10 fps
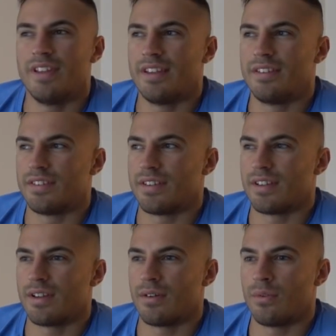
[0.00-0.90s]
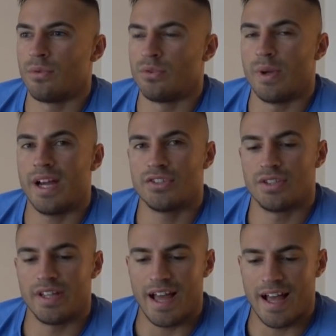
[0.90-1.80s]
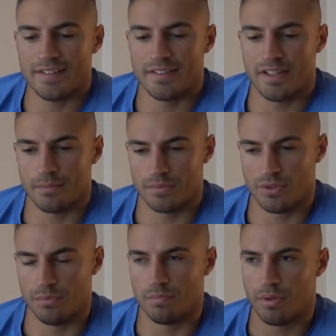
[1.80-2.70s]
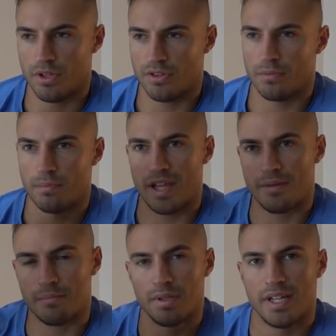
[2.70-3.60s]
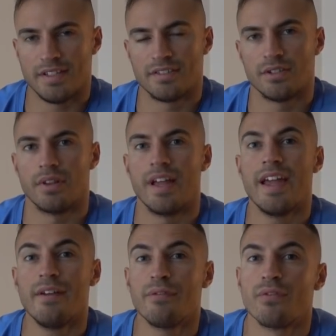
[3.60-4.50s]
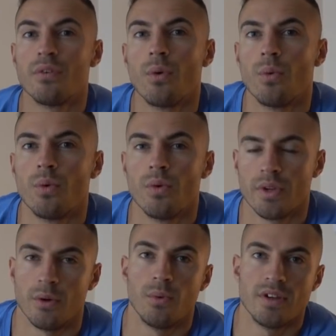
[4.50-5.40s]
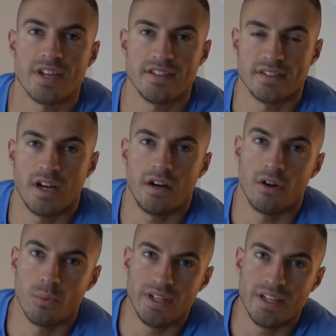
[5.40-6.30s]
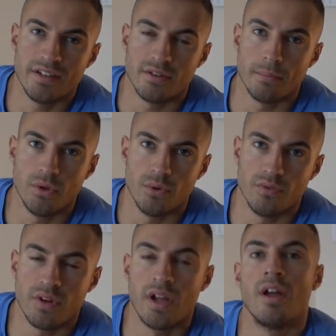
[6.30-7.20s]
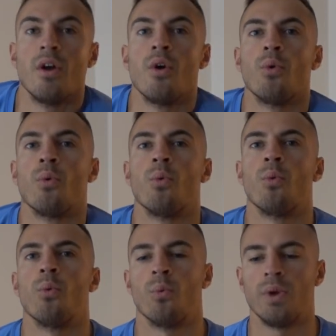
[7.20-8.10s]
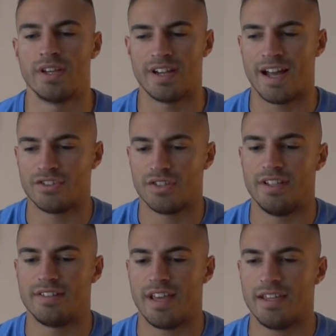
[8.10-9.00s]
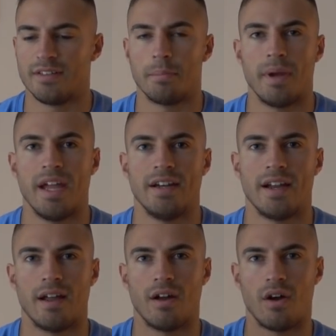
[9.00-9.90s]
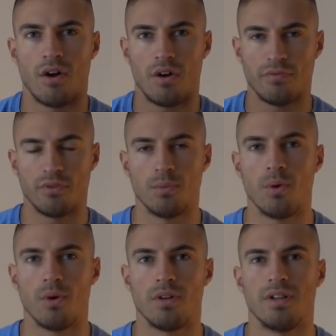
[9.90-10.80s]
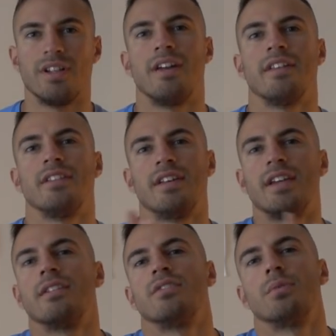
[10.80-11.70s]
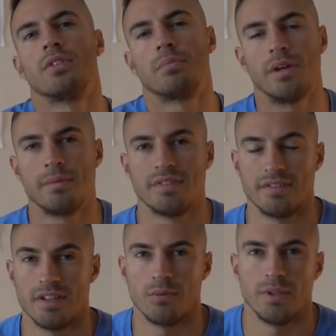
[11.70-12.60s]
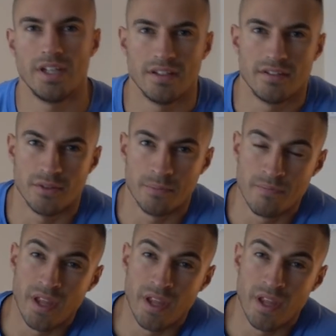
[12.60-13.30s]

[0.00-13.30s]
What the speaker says: did was we actually asked them to put them in place so that if, you know, worst case scenario, we needed to move, we could actually take the paint off the wall and then take it to another premises if we needed to.